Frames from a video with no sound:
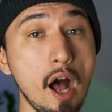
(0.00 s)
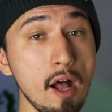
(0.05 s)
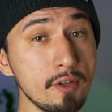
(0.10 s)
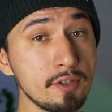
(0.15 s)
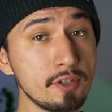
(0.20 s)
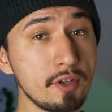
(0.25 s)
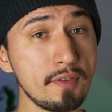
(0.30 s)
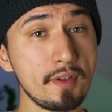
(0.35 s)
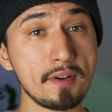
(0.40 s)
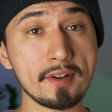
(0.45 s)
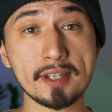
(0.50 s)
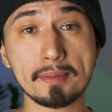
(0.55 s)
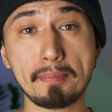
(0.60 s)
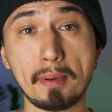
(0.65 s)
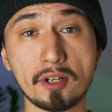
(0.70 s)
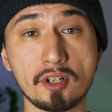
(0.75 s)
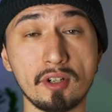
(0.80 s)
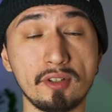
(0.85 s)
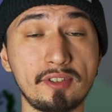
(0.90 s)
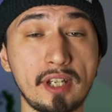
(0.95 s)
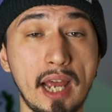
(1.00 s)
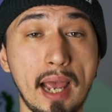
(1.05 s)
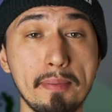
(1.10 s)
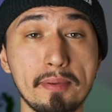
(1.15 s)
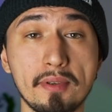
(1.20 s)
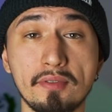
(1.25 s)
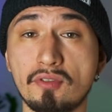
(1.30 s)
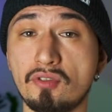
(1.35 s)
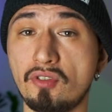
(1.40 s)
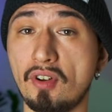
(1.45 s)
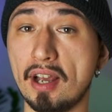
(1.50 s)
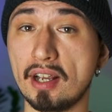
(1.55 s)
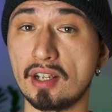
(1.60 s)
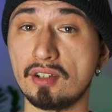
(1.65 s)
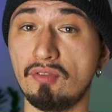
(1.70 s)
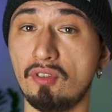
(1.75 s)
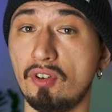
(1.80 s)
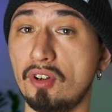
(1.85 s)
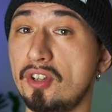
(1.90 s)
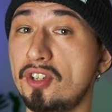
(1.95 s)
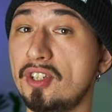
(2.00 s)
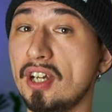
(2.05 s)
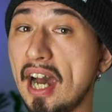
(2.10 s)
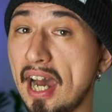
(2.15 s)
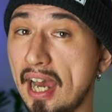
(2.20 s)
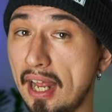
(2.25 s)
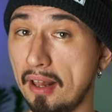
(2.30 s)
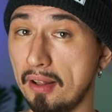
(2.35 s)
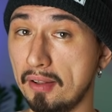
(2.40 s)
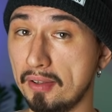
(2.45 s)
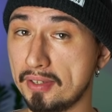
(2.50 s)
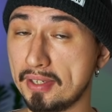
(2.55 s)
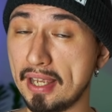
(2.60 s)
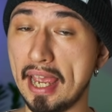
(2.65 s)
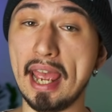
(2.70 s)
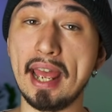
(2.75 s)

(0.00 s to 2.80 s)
Also, there are special types of tracks for tiles,